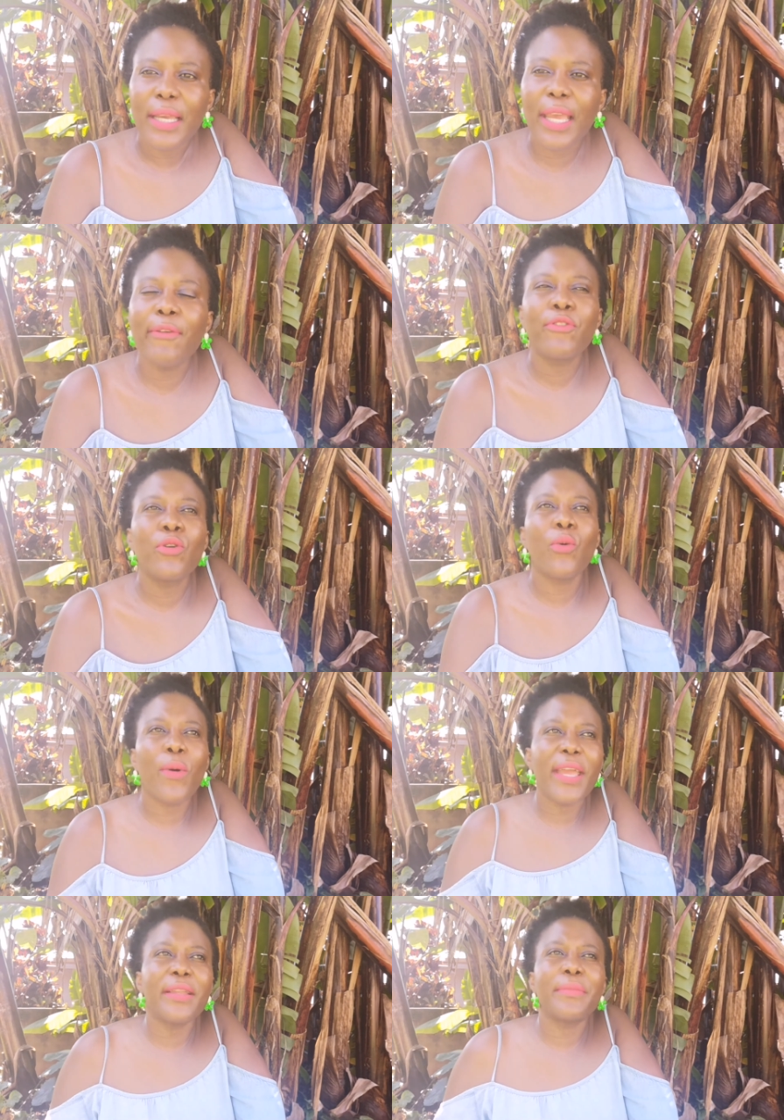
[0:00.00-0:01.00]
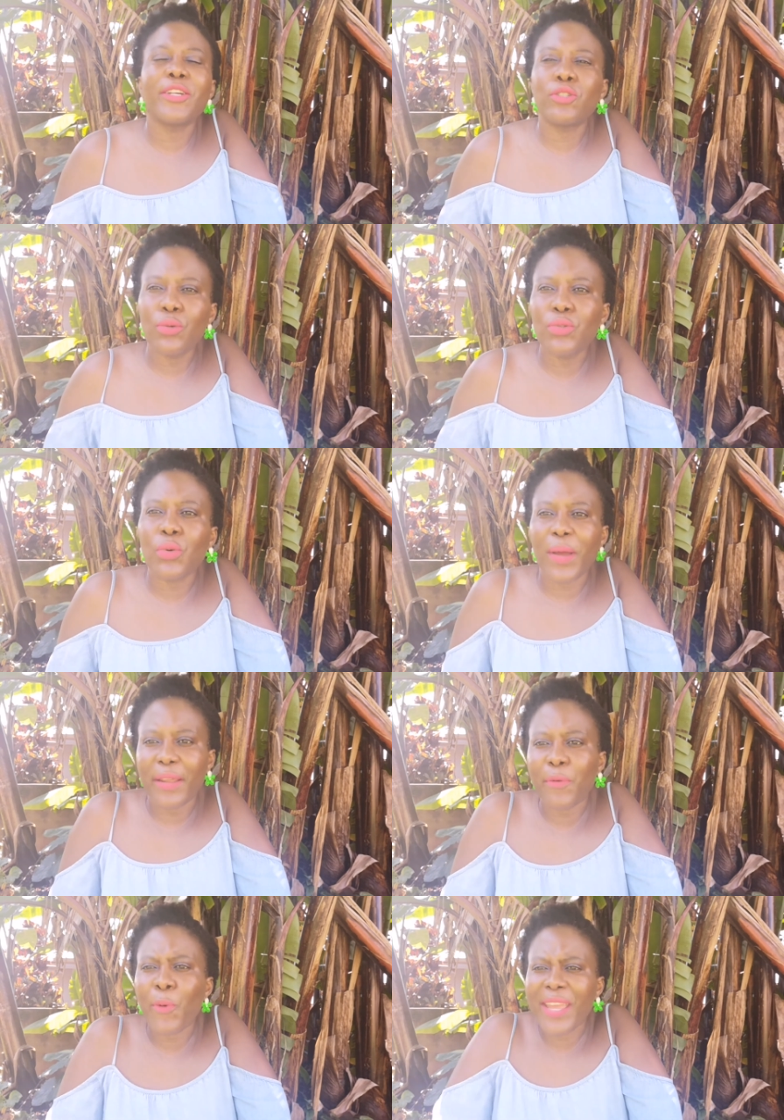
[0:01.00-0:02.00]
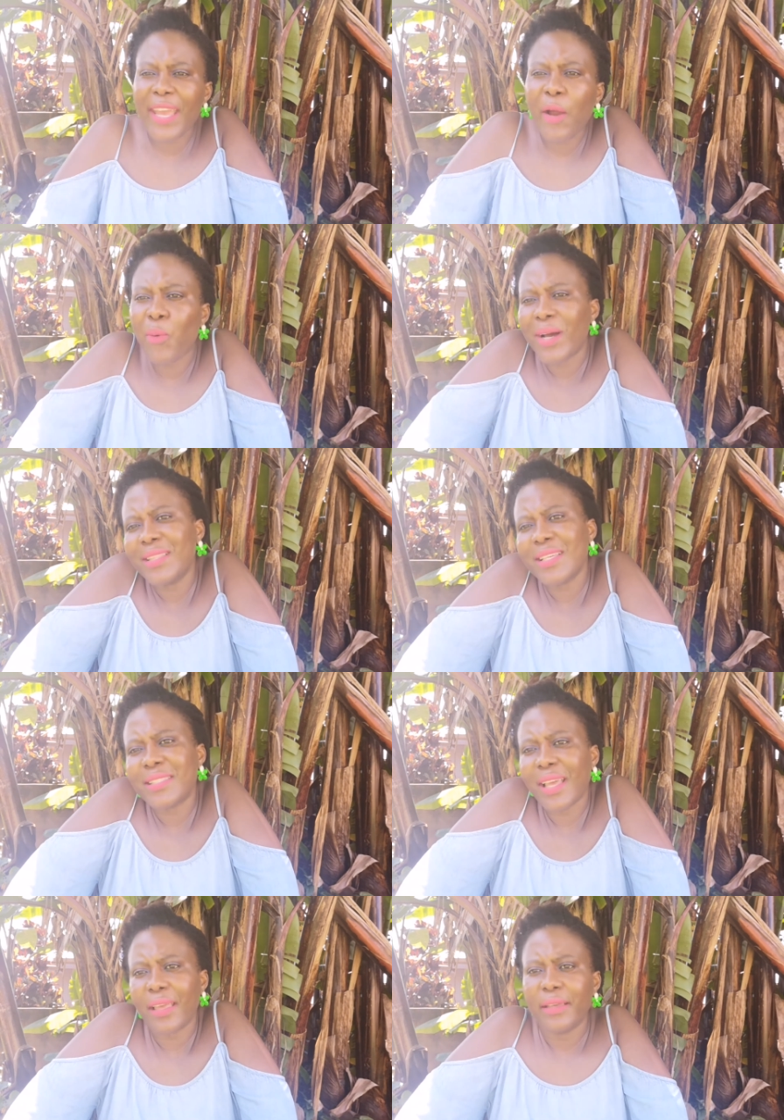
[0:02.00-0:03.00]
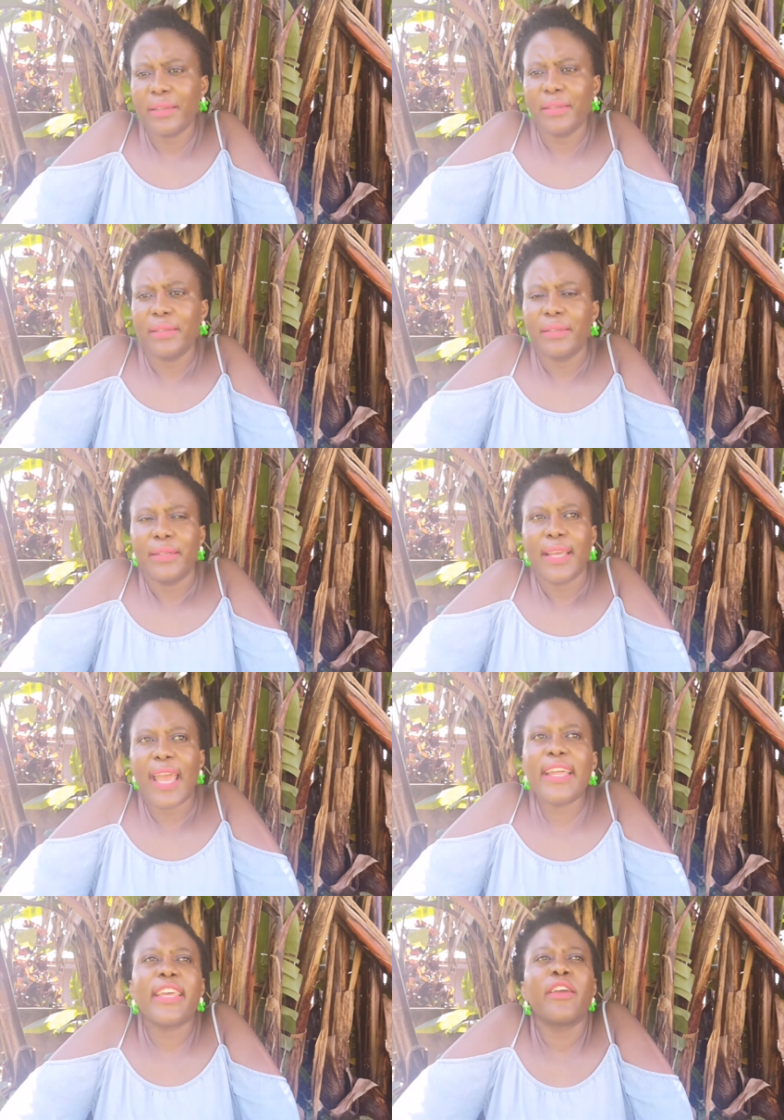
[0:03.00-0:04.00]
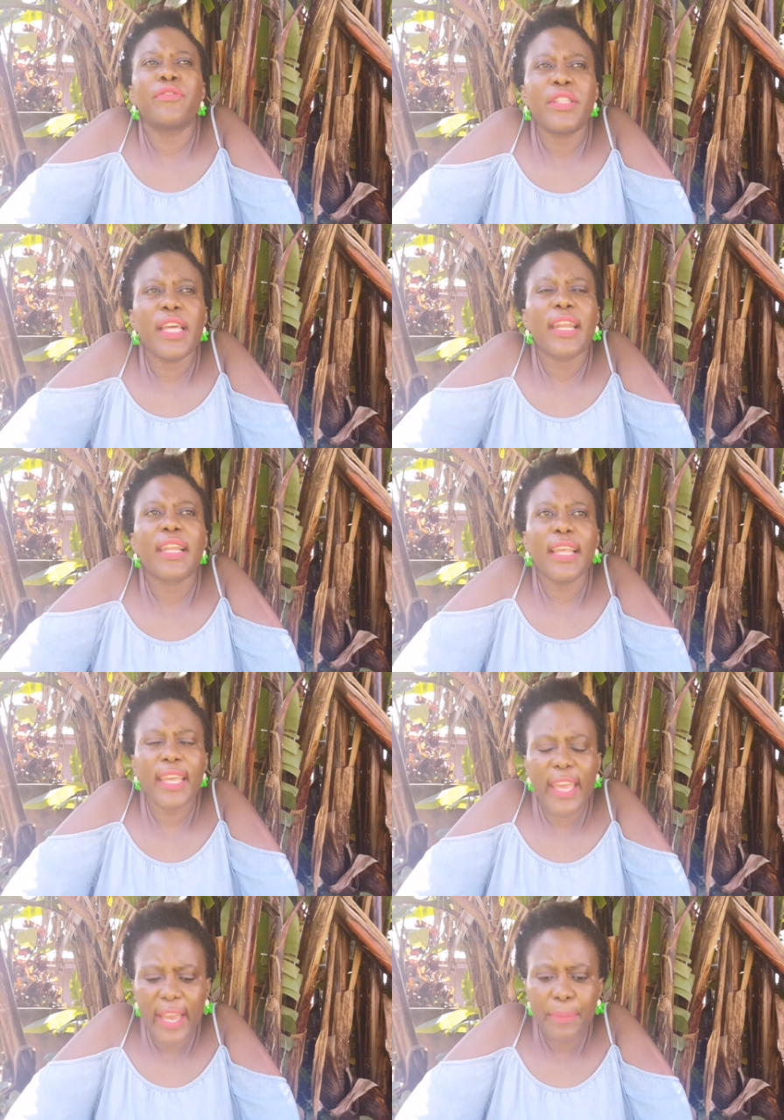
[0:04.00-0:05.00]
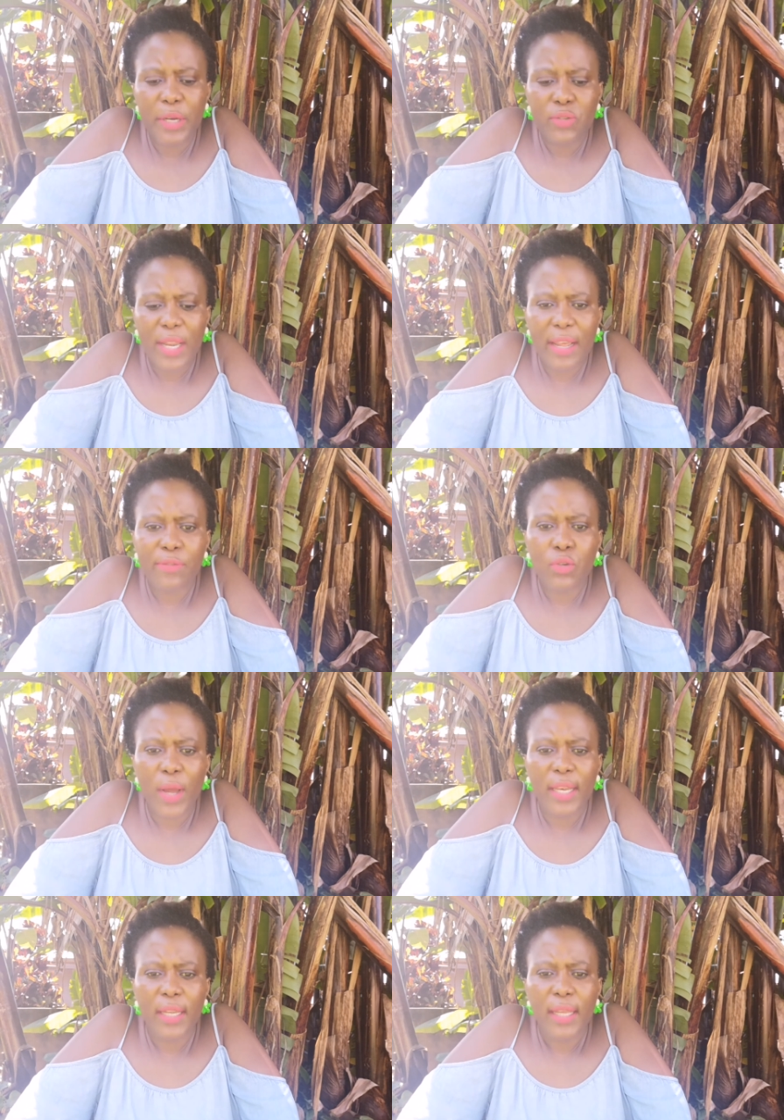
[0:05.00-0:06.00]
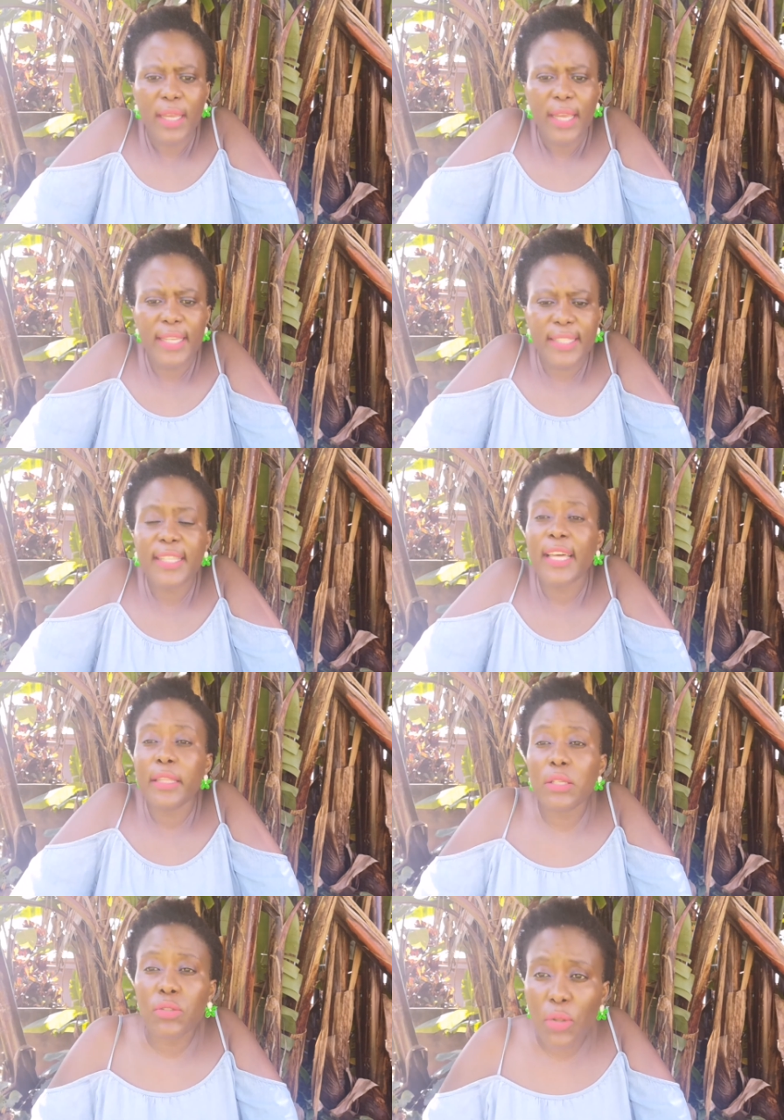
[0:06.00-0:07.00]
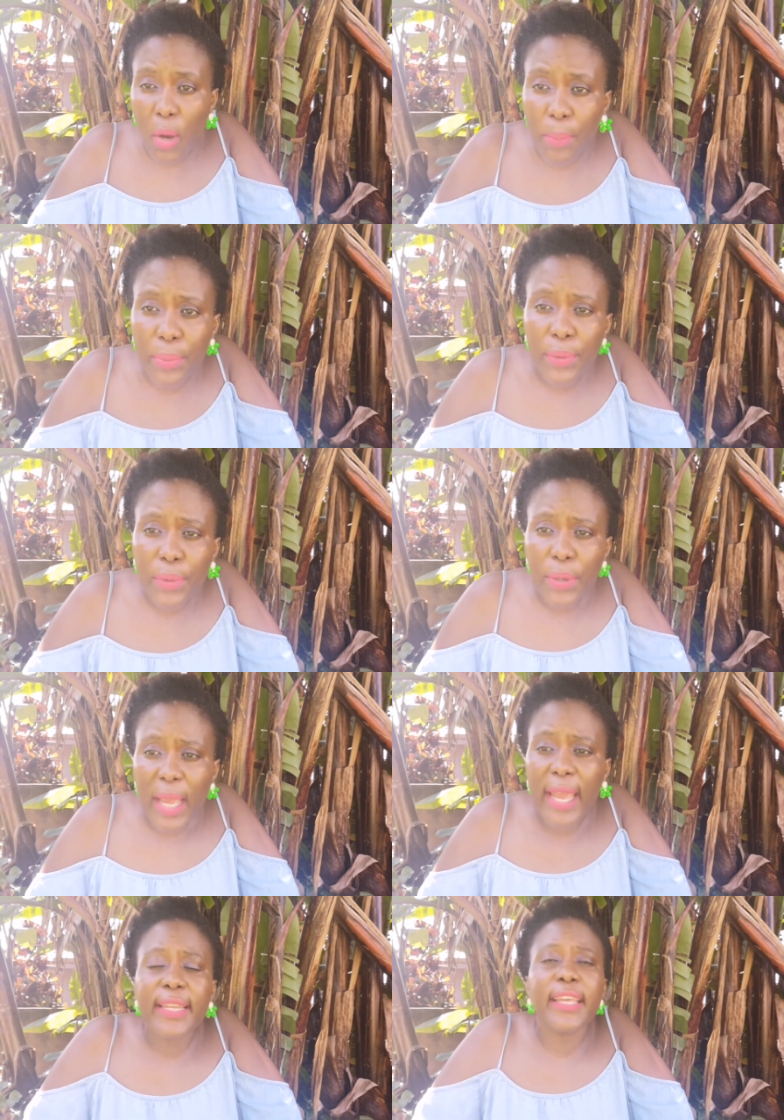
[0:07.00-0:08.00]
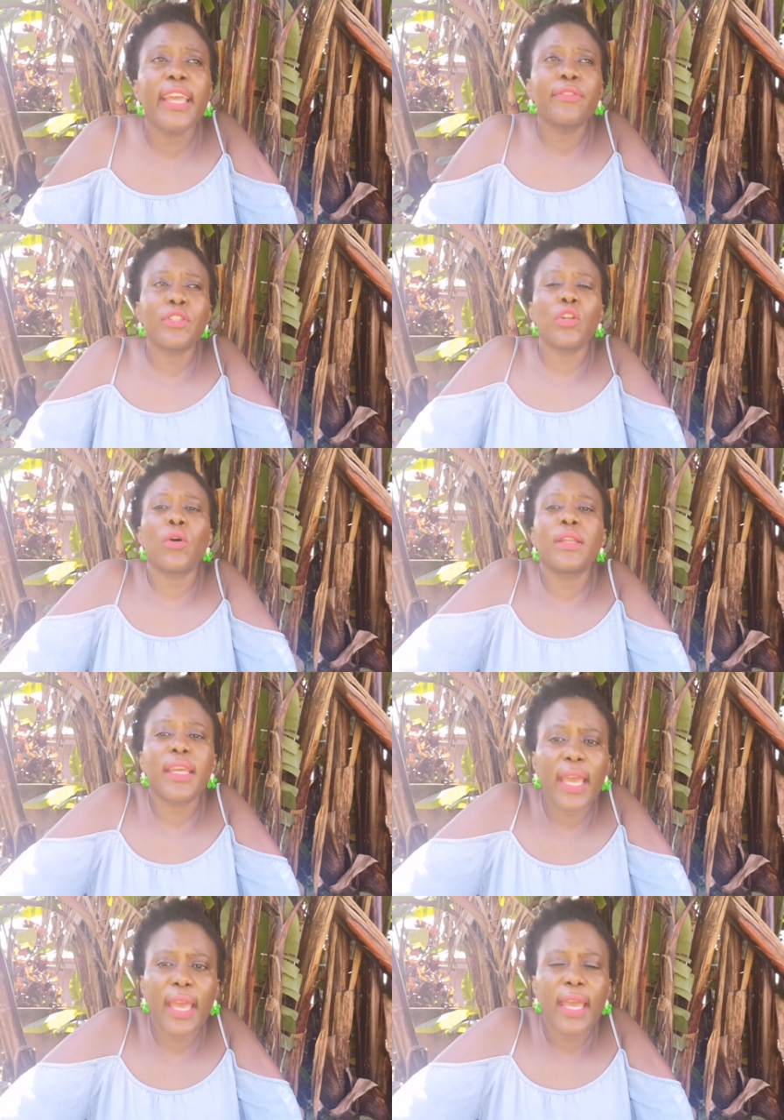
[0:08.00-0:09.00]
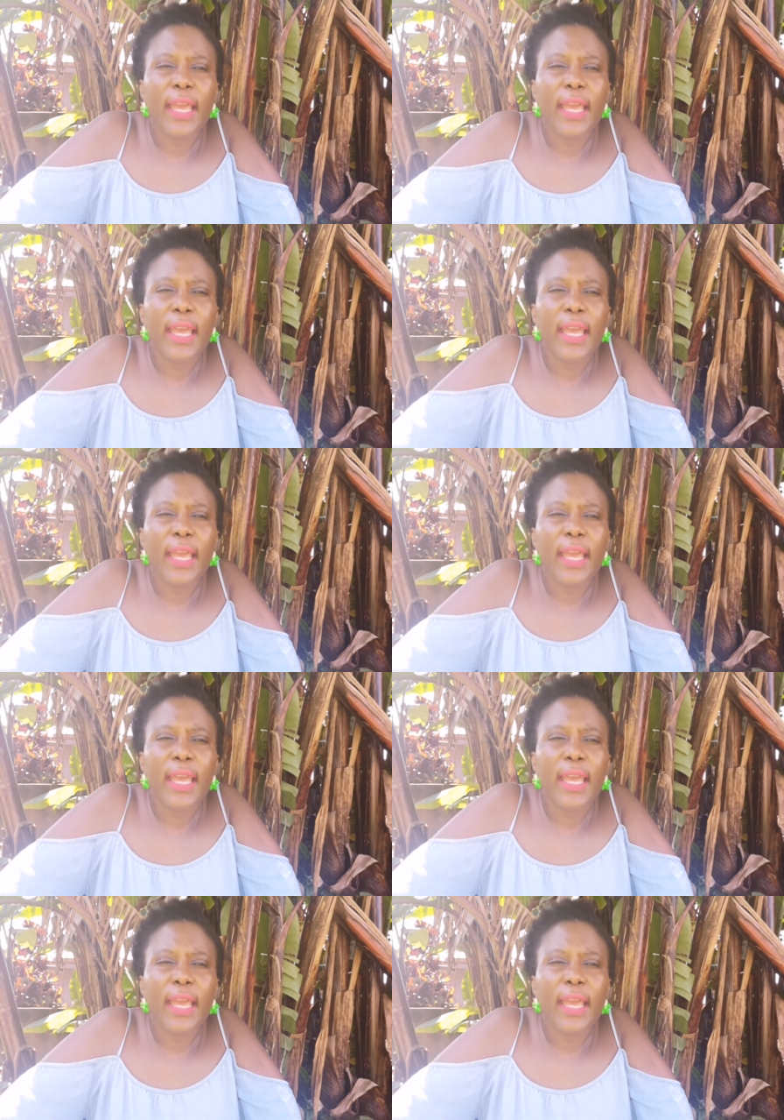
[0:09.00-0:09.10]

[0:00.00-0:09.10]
if you were in my shoes or whatever, hear what they say. And if they really care about your loved one, it's either they stop, and if they don't care,